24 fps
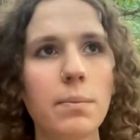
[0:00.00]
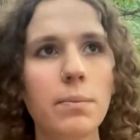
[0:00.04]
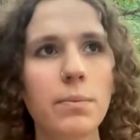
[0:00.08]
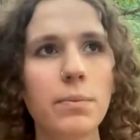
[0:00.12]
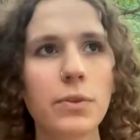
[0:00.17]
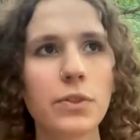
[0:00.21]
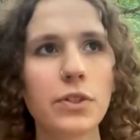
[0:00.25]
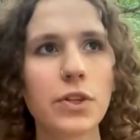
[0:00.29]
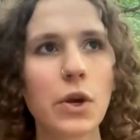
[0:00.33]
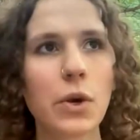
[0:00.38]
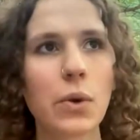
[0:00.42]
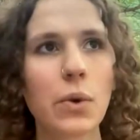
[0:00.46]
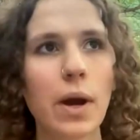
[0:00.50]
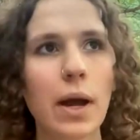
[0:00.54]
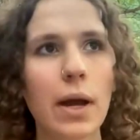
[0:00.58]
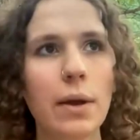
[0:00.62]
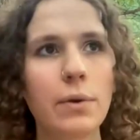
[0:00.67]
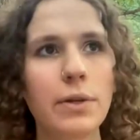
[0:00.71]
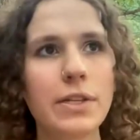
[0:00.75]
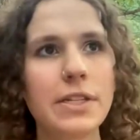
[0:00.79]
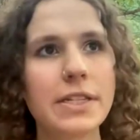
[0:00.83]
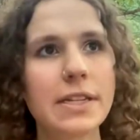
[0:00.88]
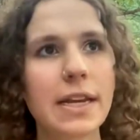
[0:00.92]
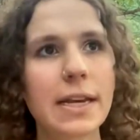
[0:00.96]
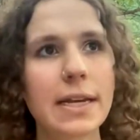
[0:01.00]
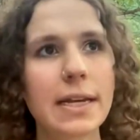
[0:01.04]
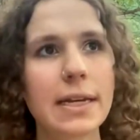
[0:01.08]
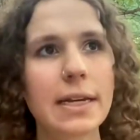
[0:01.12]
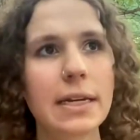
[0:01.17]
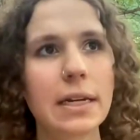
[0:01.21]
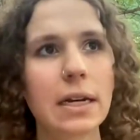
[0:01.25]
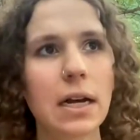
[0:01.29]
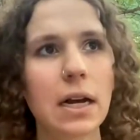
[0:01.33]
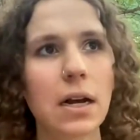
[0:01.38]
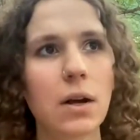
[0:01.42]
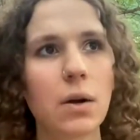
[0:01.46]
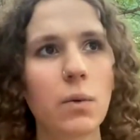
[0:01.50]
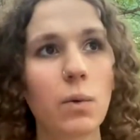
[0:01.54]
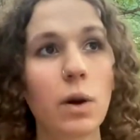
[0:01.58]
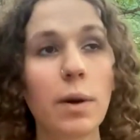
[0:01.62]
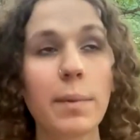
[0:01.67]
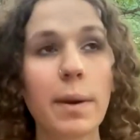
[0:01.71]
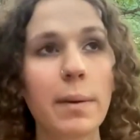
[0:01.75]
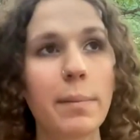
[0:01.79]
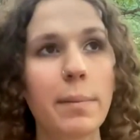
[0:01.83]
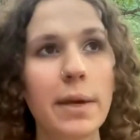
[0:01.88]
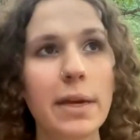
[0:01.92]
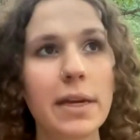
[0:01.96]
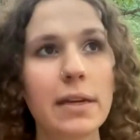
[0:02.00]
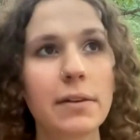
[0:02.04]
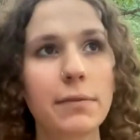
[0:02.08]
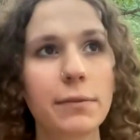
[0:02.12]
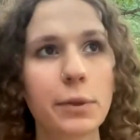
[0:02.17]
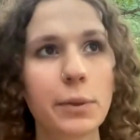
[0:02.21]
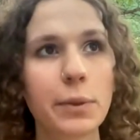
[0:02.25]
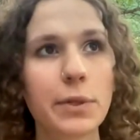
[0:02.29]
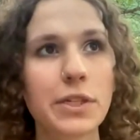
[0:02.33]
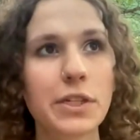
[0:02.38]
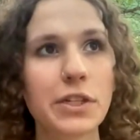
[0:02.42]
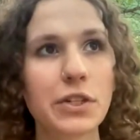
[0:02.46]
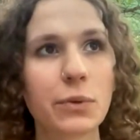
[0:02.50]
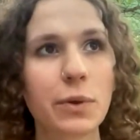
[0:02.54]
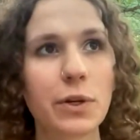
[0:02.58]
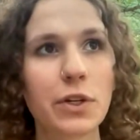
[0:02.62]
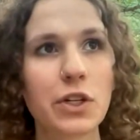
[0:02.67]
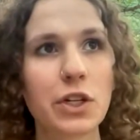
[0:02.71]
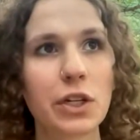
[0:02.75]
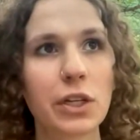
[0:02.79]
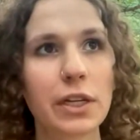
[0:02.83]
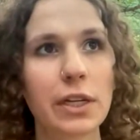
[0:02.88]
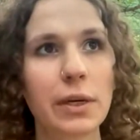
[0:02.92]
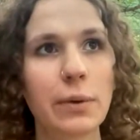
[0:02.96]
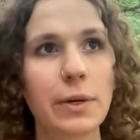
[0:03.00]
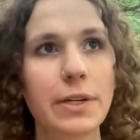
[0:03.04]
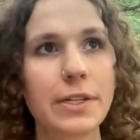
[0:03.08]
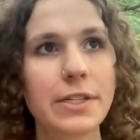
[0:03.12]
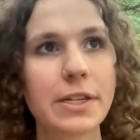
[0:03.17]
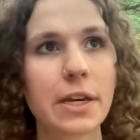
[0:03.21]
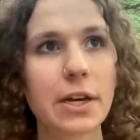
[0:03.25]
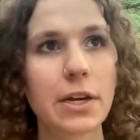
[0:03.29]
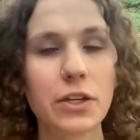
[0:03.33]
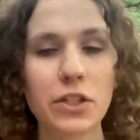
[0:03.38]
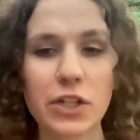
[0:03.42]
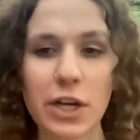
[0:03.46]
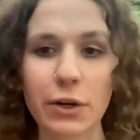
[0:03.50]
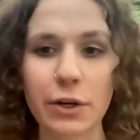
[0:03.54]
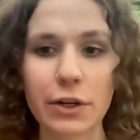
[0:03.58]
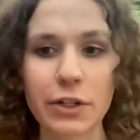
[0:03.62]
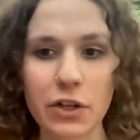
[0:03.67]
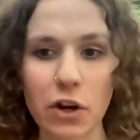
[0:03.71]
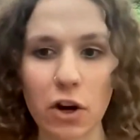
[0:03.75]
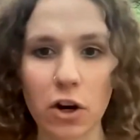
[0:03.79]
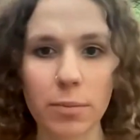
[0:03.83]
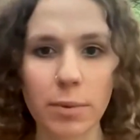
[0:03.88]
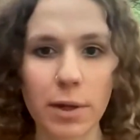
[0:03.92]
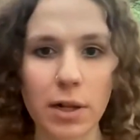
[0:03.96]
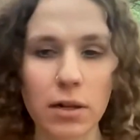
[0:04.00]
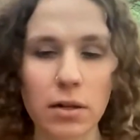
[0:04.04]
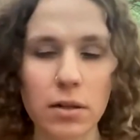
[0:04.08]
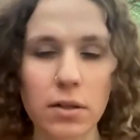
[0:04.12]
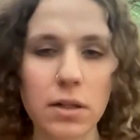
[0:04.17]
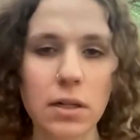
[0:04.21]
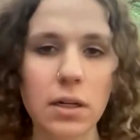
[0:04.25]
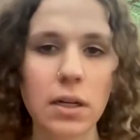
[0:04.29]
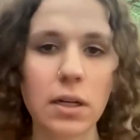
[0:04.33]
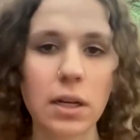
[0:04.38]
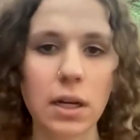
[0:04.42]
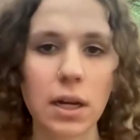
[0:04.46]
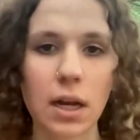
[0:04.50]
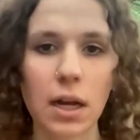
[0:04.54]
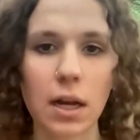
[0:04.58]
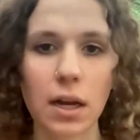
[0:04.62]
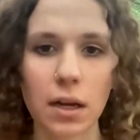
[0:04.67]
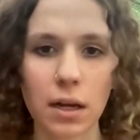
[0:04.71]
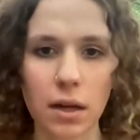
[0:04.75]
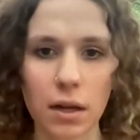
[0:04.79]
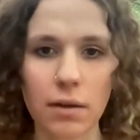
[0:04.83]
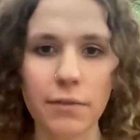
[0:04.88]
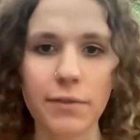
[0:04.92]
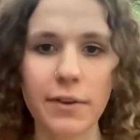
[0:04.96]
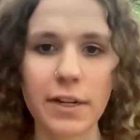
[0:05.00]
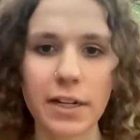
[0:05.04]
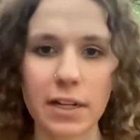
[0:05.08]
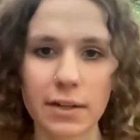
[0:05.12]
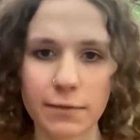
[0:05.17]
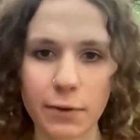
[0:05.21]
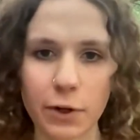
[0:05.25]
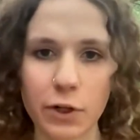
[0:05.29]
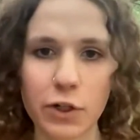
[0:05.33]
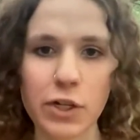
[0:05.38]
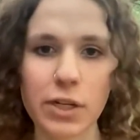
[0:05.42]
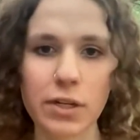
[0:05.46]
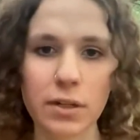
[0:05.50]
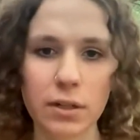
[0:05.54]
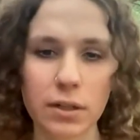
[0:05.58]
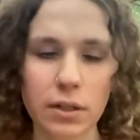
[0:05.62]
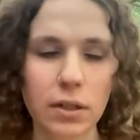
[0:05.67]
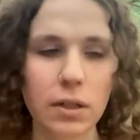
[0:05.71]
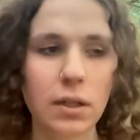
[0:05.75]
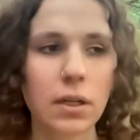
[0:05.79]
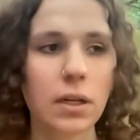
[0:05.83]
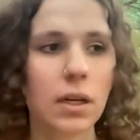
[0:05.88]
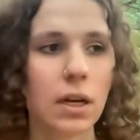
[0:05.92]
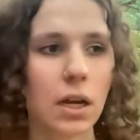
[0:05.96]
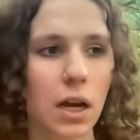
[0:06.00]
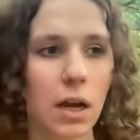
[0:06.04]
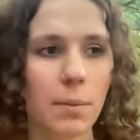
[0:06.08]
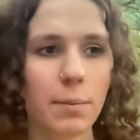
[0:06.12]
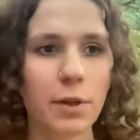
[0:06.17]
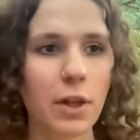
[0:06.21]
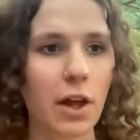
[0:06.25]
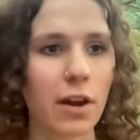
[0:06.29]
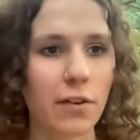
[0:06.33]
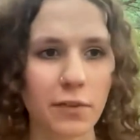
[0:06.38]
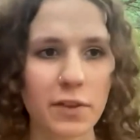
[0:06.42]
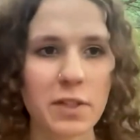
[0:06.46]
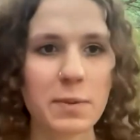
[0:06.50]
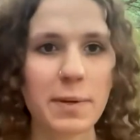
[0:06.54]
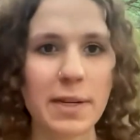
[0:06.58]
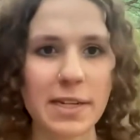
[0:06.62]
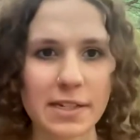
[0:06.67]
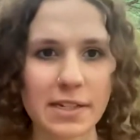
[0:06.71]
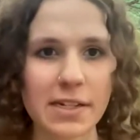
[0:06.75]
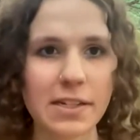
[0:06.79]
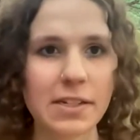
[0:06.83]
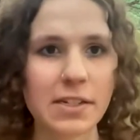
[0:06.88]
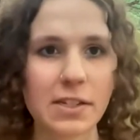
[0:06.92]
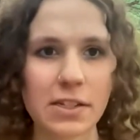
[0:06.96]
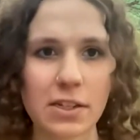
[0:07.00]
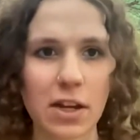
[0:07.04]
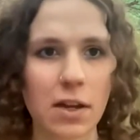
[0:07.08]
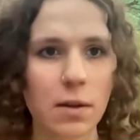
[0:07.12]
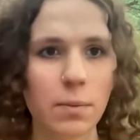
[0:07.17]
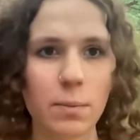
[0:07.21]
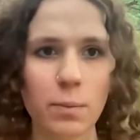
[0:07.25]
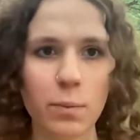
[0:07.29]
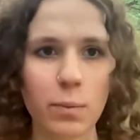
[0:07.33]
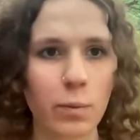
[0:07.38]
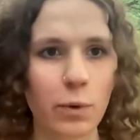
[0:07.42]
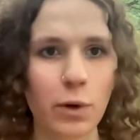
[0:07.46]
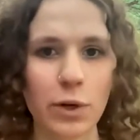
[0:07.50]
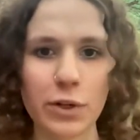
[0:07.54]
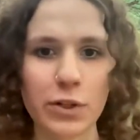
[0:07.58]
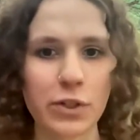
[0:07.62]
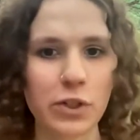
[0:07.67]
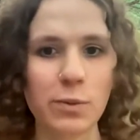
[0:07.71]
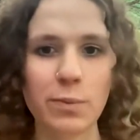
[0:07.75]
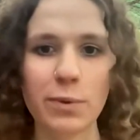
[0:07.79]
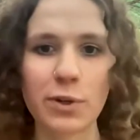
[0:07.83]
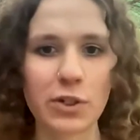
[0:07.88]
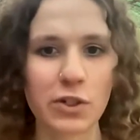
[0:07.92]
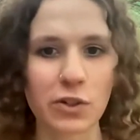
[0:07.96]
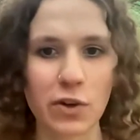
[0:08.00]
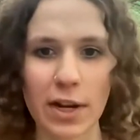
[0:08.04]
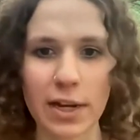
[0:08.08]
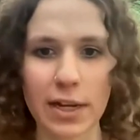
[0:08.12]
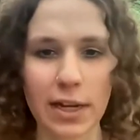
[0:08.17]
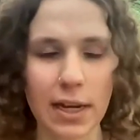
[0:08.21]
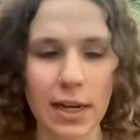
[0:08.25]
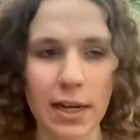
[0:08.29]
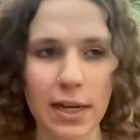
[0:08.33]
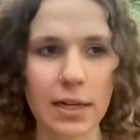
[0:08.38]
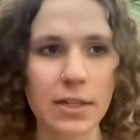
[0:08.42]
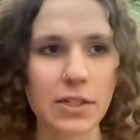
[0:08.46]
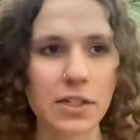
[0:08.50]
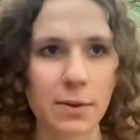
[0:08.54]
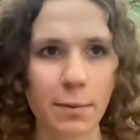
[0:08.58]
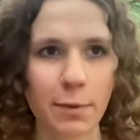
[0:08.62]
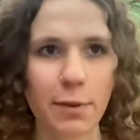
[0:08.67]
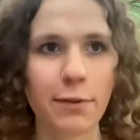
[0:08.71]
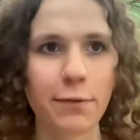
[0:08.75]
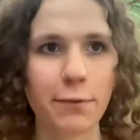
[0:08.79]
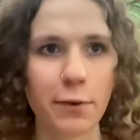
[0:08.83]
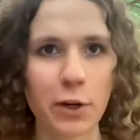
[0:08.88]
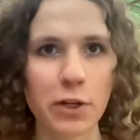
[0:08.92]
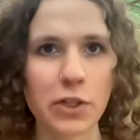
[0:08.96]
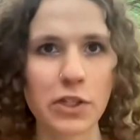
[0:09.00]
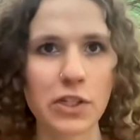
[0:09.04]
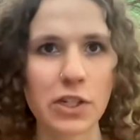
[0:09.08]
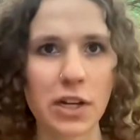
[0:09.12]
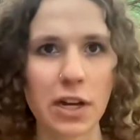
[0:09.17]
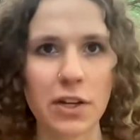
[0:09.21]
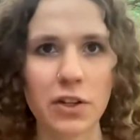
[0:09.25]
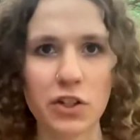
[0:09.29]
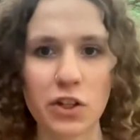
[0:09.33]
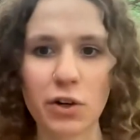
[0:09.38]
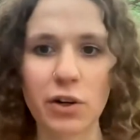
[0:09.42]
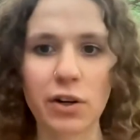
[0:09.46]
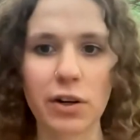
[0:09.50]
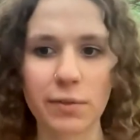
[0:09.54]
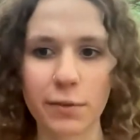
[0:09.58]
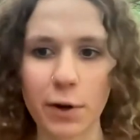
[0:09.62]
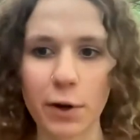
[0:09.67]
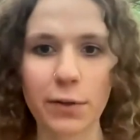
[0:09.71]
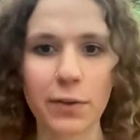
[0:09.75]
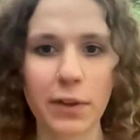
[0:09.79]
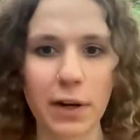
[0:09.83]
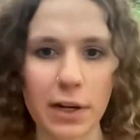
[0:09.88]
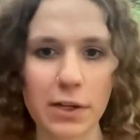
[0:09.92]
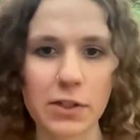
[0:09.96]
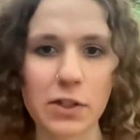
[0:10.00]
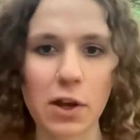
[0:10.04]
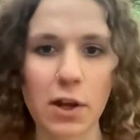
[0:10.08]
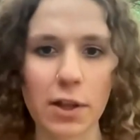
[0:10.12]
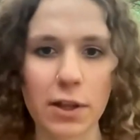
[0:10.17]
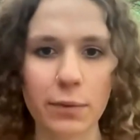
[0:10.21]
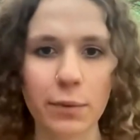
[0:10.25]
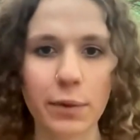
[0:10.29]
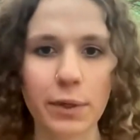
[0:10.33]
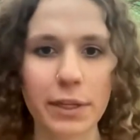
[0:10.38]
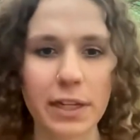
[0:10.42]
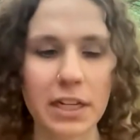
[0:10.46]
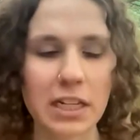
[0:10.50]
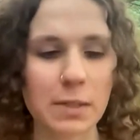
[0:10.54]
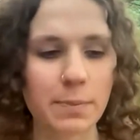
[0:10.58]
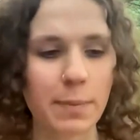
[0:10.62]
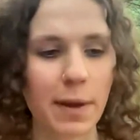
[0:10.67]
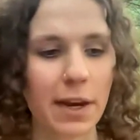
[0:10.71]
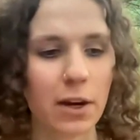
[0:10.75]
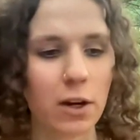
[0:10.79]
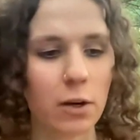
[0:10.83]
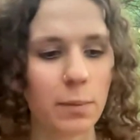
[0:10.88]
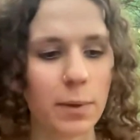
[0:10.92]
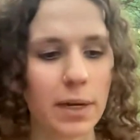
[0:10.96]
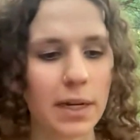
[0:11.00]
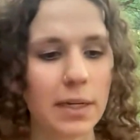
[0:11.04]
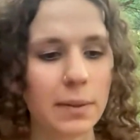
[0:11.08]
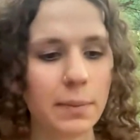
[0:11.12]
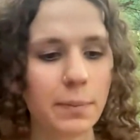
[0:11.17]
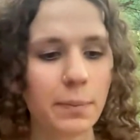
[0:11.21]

So I would say one of my big influences originally was Jared Tarbell of Inconvergent. A lot of his pieces were super striking, and some of the first generative art that I saw that really inspired me.